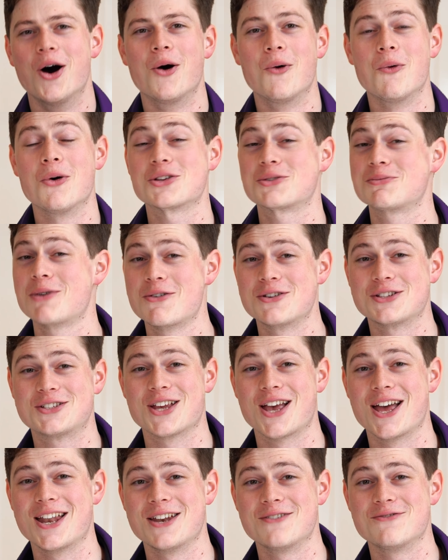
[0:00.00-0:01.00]
What's my
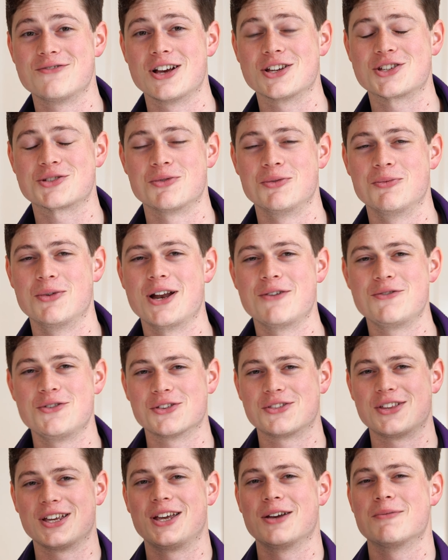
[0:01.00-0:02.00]
return on investment? Whenever you're
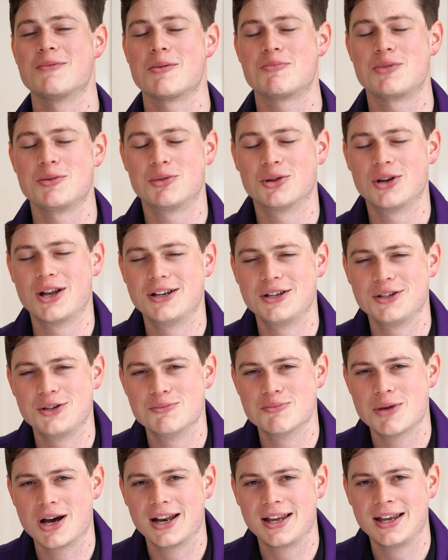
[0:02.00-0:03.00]
thinking about people lending you
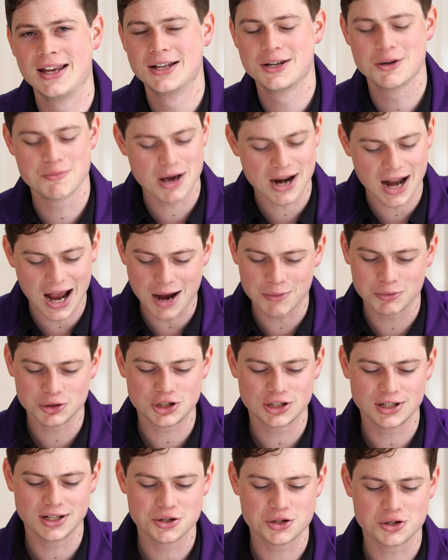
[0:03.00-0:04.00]
money, no matter how
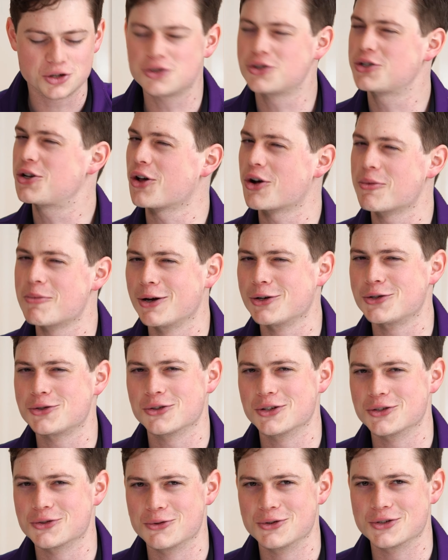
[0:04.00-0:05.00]
much it is, you've got to make sure
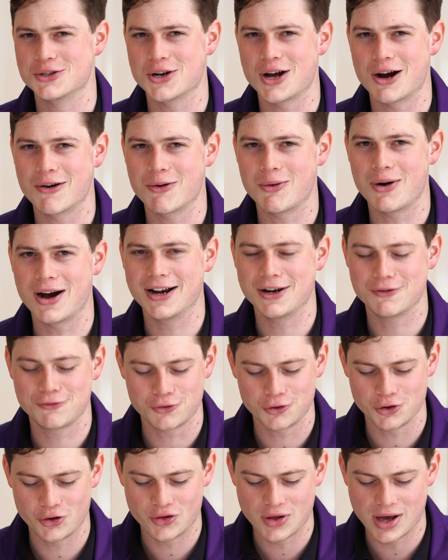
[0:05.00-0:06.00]
there's always an ROI in it
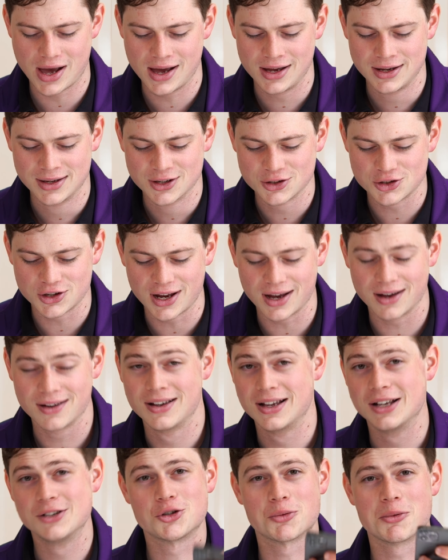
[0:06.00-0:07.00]
for you there. So yeah,
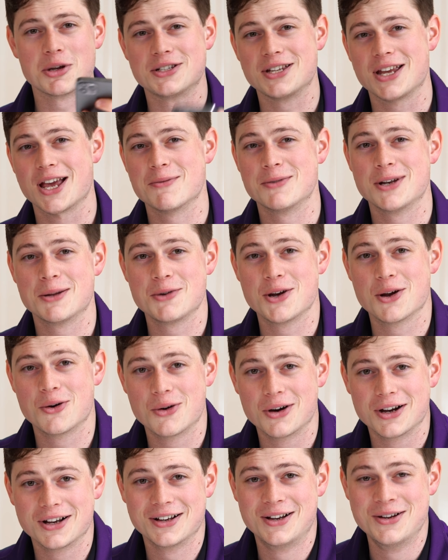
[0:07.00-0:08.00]
drop me a DM and let me know
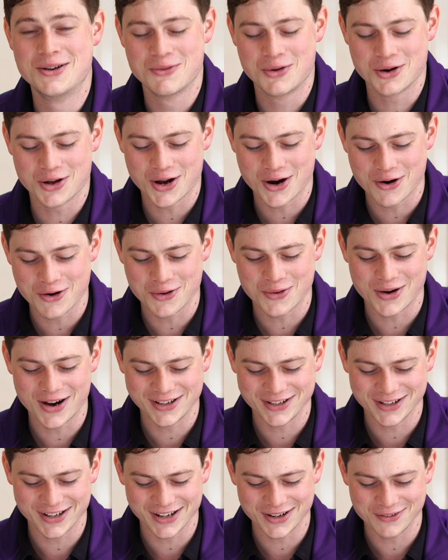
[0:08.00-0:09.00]
what ROI
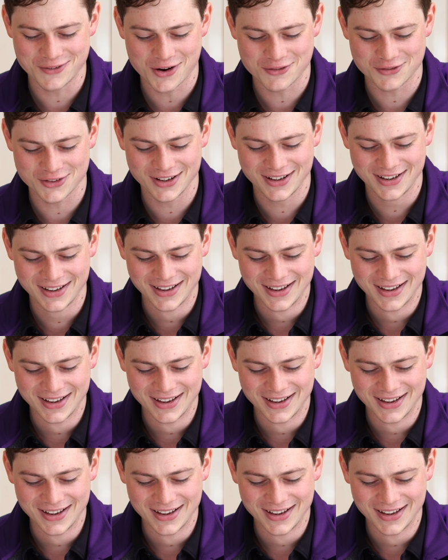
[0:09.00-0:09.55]
you're going to offer.